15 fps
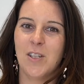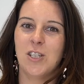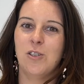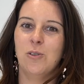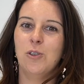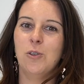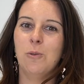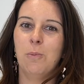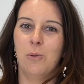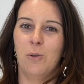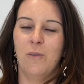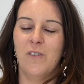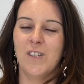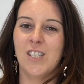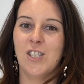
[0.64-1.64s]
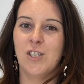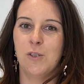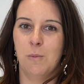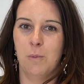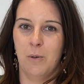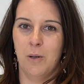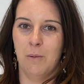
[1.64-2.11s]
Social proof is
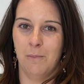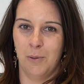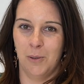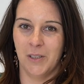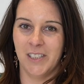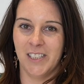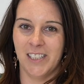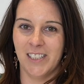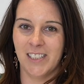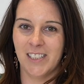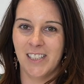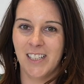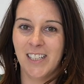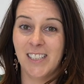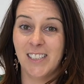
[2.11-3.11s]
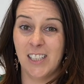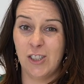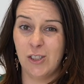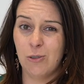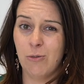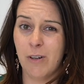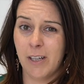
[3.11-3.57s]
super important.
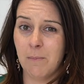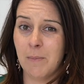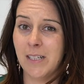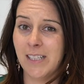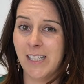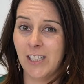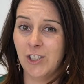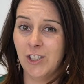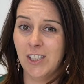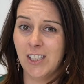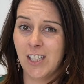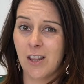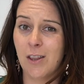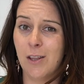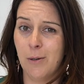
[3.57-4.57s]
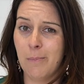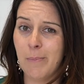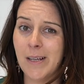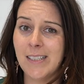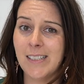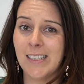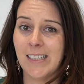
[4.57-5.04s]
Digital recommendations, they're
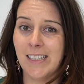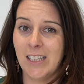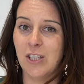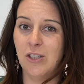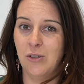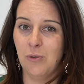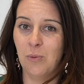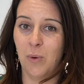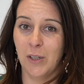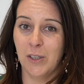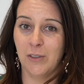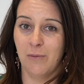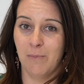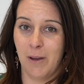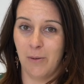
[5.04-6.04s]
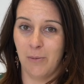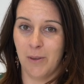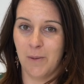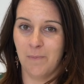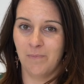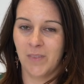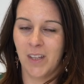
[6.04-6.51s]
basically the new word of
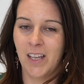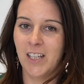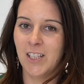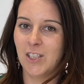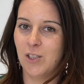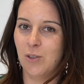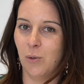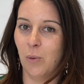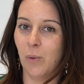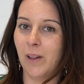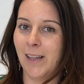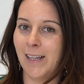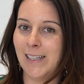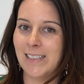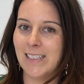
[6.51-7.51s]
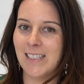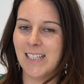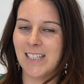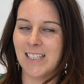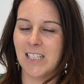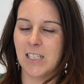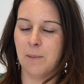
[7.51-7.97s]
mouth. So LinkedIn
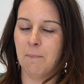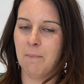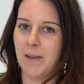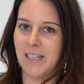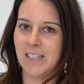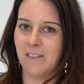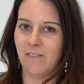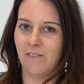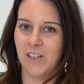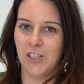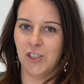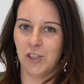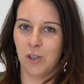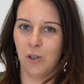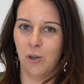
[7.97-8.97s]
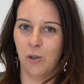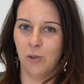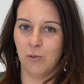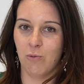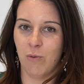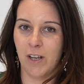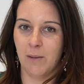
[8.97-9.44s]
has this amazing feature
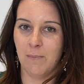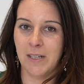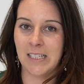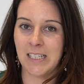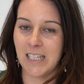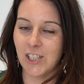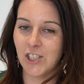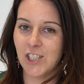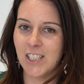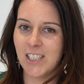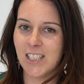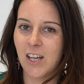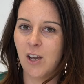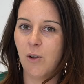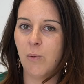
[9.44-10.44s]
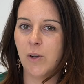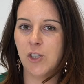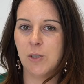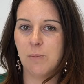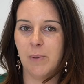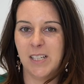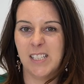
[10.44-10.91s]
called recommendations, which
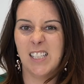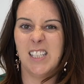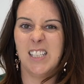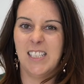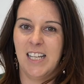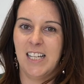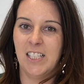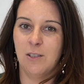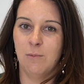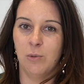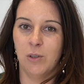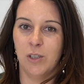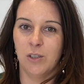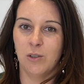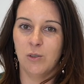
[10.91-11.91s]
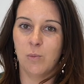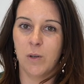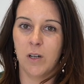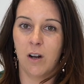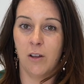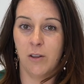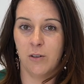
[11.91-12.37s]
is basically testimonials
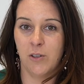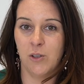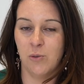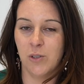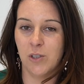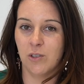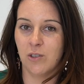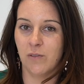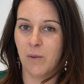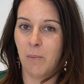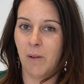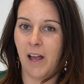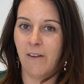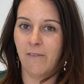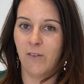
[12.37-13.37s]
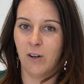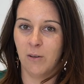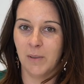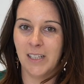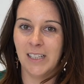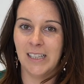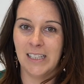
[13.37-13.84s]
where other users of the
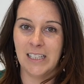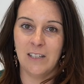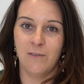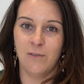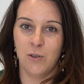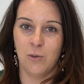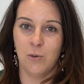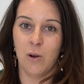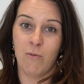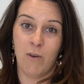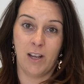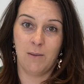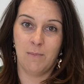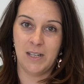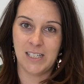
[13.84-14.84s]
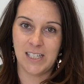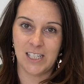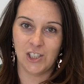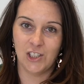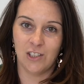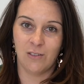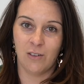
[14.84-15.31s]
platform can leave you a
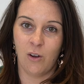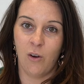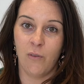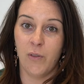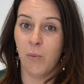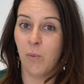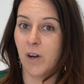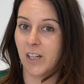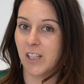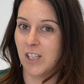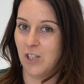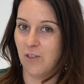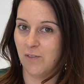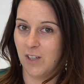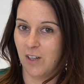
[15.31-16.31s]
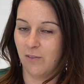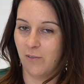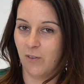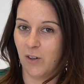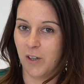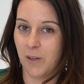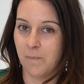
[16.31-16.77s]
recommendation of the work that you've done
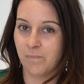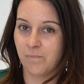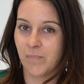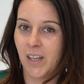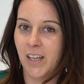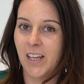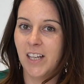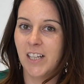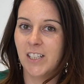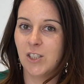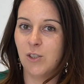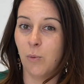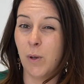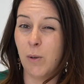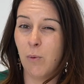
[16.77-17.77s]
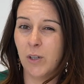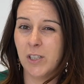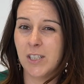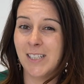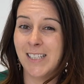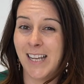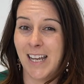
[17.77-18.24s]
for them. So we want
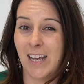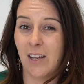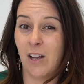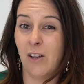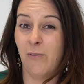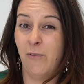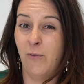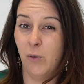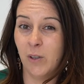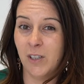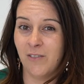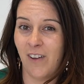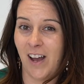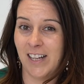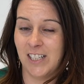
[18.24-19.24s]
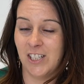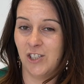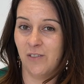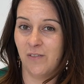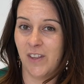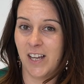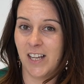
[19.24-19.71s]
to take full advantage
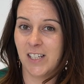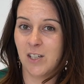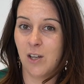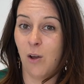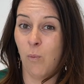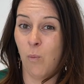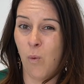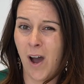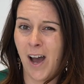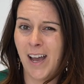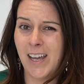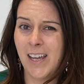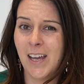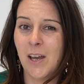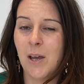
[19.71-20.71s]
of this. And why?